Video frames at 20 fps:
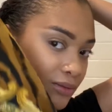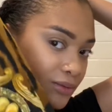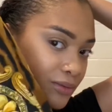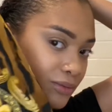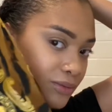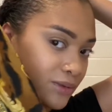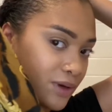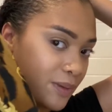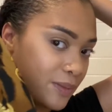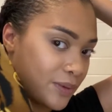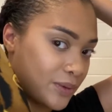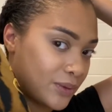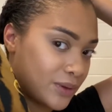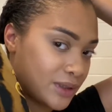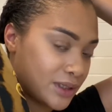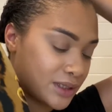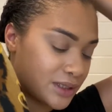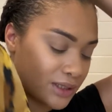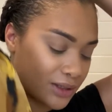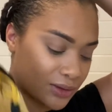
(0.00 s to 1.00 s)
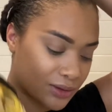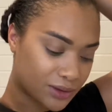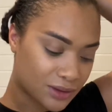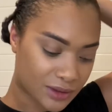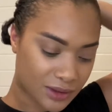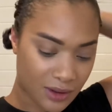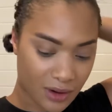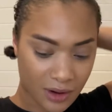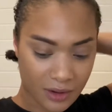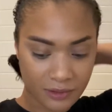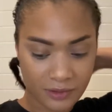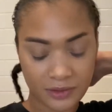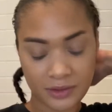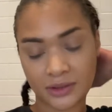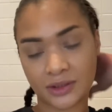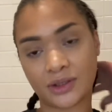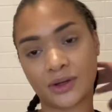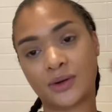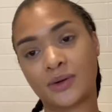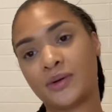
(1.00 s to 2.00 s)
wrap it with the silk scarf.
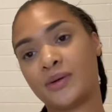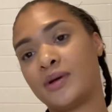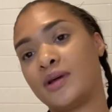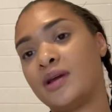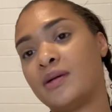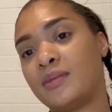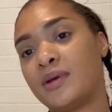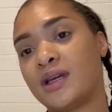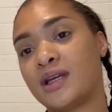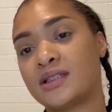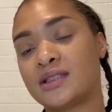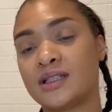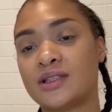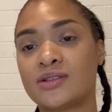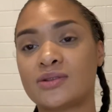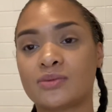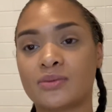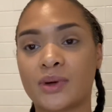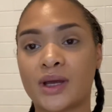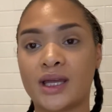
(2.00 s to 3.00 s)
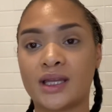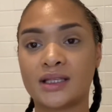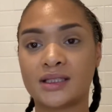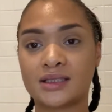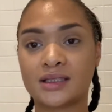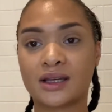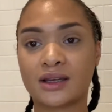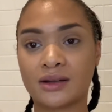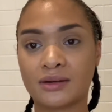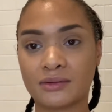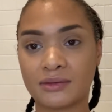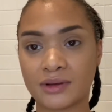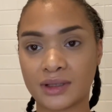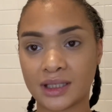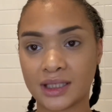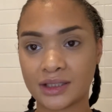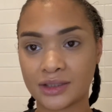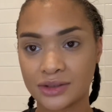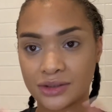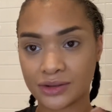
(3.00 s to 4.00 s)
So because it's wet, it's gonna
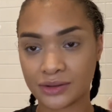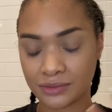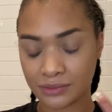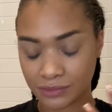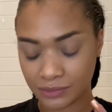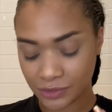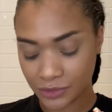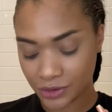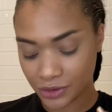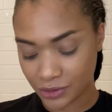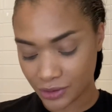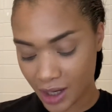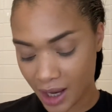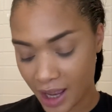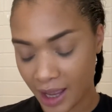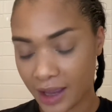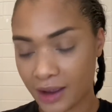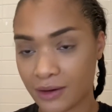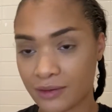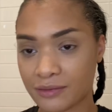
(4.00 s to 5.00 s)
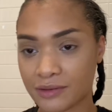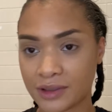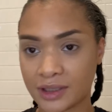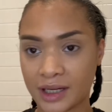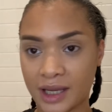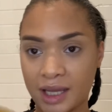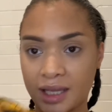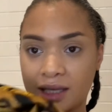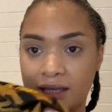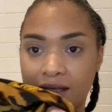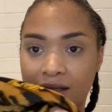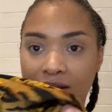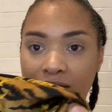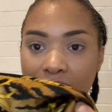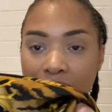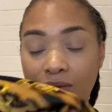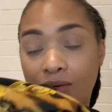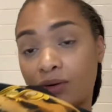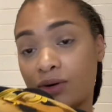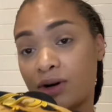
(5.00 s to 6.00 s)
really dry overnight
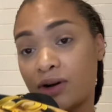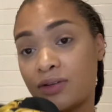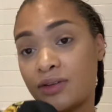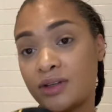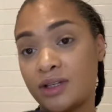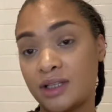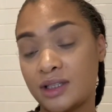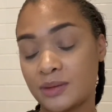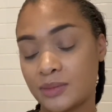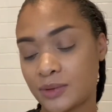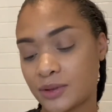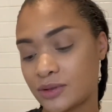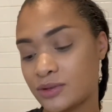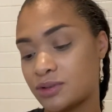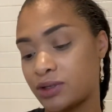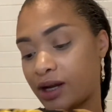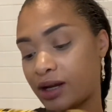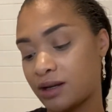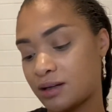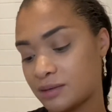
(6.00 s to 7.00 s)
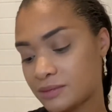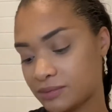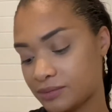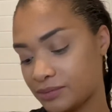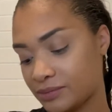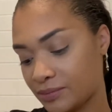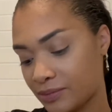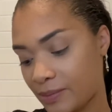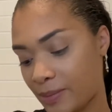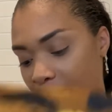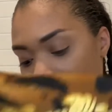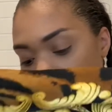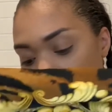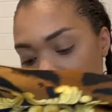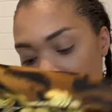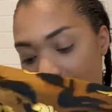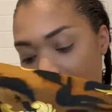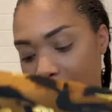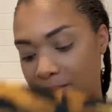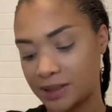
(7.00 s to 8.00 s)
or underneath the blow dryer in
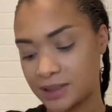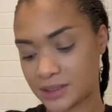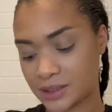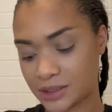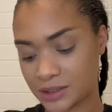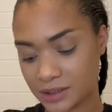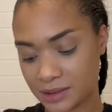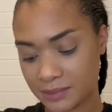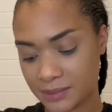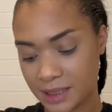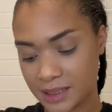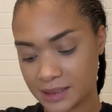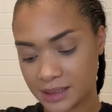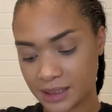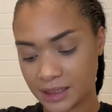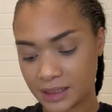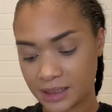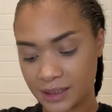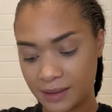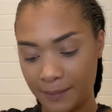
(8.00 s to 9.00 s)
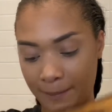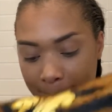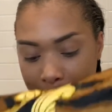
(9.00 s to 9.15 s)
that position basically.